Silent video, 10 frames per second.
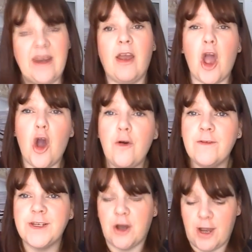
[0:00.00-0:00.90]
I
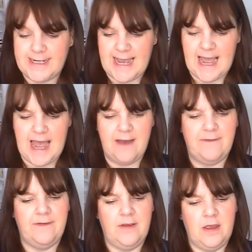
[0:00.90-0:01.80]
over dyed
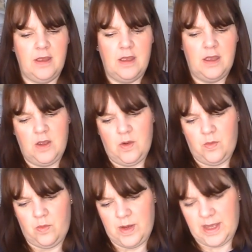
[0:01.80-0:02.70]
half
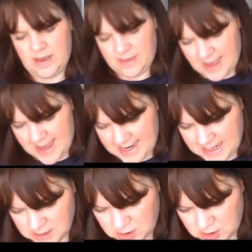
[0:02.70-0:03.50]
with a,